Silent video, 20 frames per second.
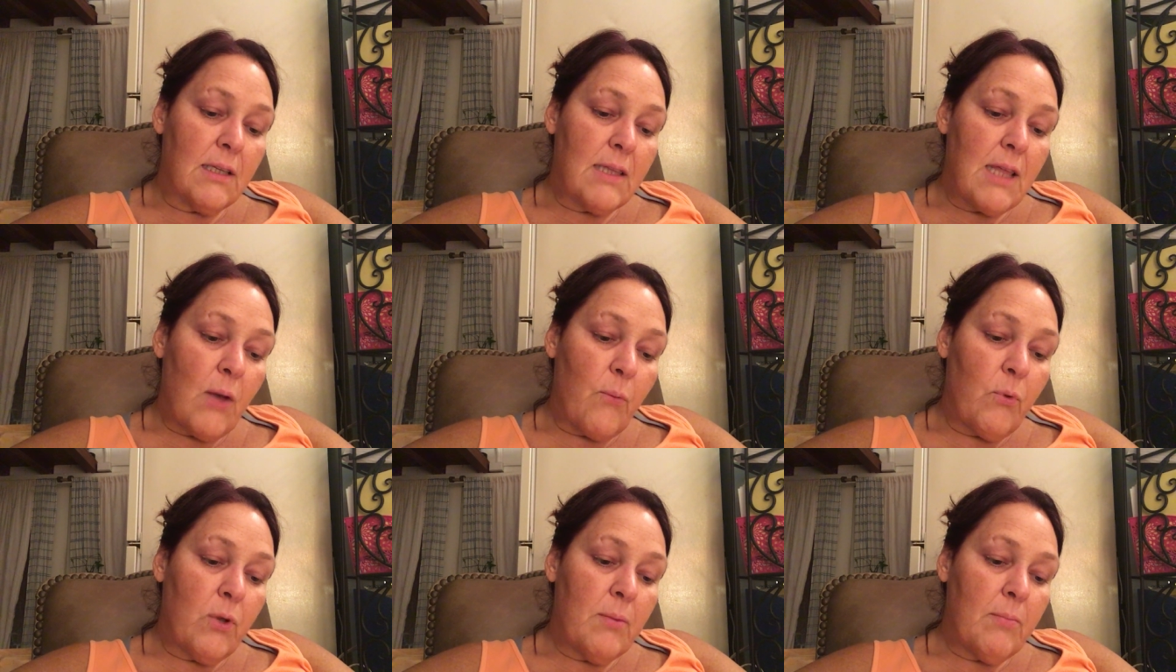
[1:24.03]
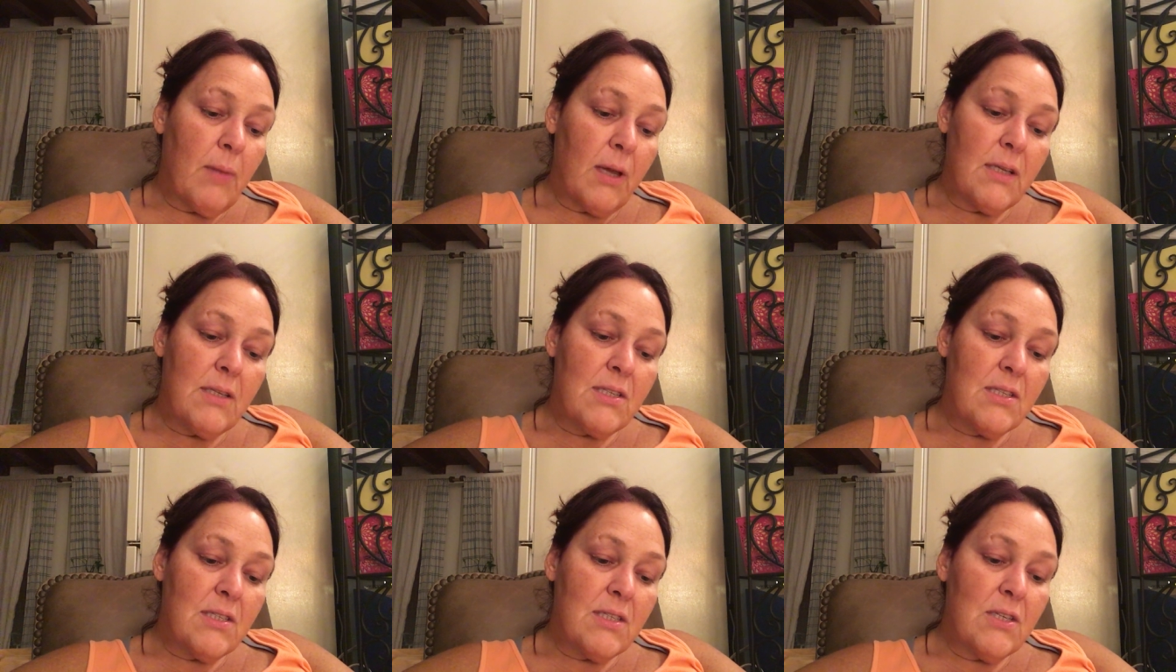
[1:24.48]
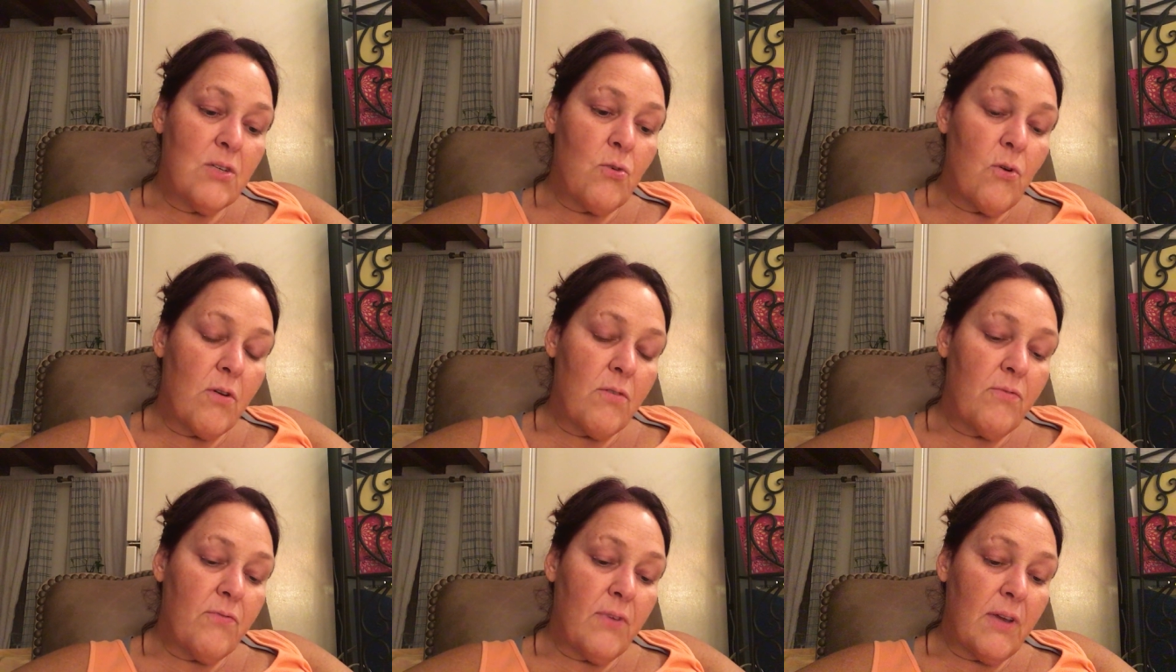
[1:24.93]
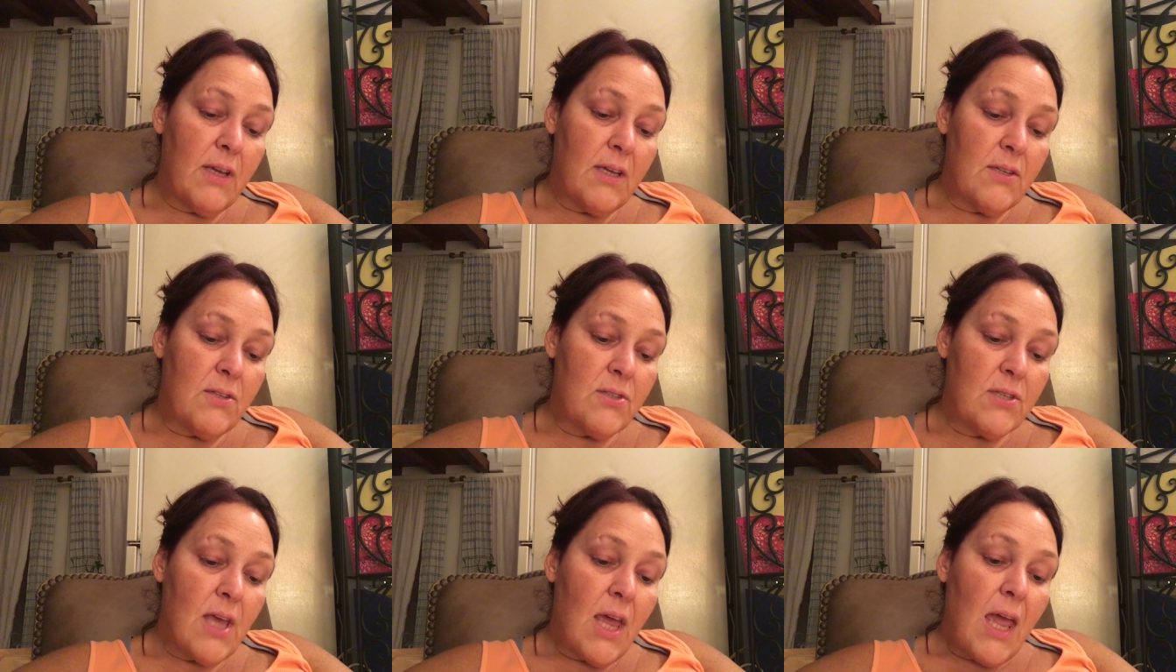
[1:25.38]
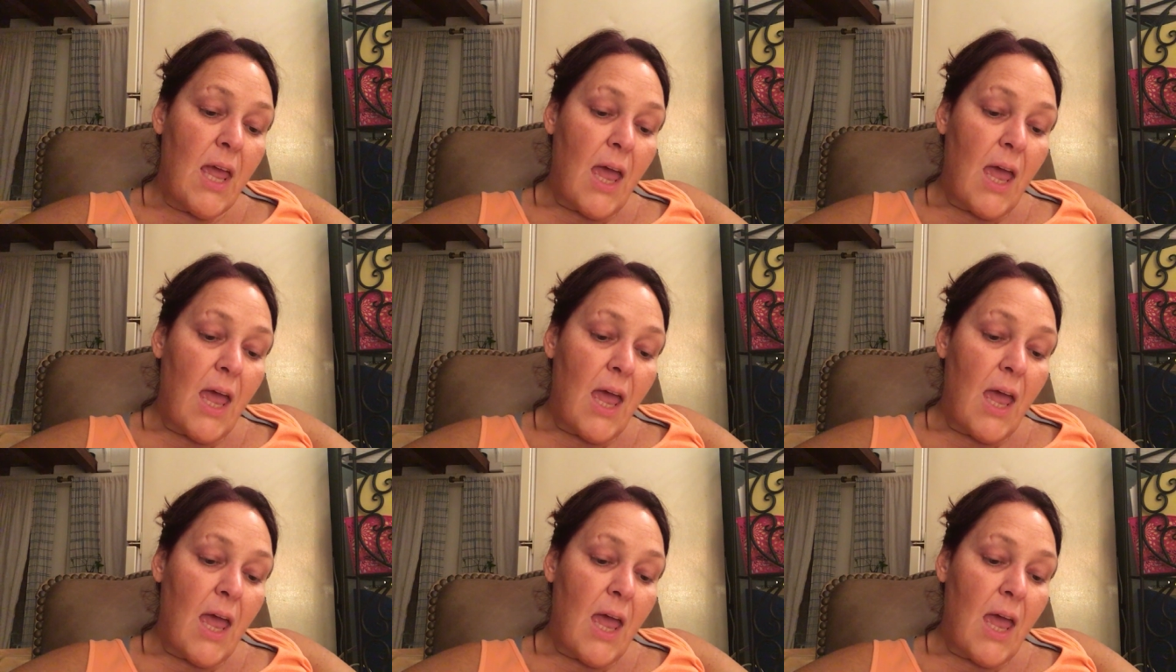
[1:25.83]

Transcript: that we might see your face